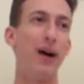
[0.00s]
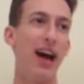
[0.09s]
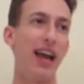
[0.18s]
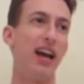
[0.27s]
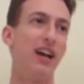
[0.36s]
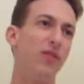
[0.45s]

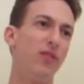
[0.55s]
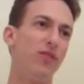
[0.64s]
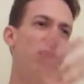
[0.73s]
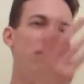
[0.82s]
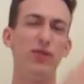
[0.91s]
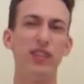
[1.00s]
by
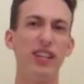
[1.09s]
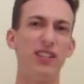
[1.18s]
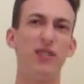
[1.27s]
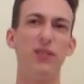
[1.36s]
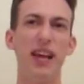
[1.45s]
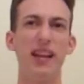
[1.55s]
reducing it
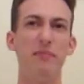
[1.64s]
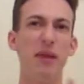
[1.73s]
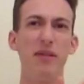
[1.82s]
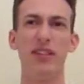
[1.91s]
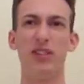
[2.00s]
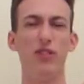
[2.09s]
so that
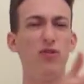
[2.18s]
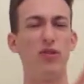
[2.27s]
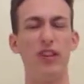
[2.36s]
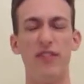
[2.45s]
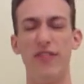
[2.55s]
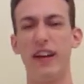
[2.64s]
maybe it's
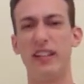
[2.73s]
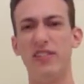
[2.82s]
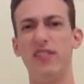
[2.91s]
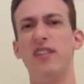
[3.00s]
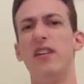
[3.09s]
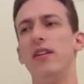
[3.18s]
neutrally
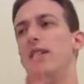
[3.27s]
effective.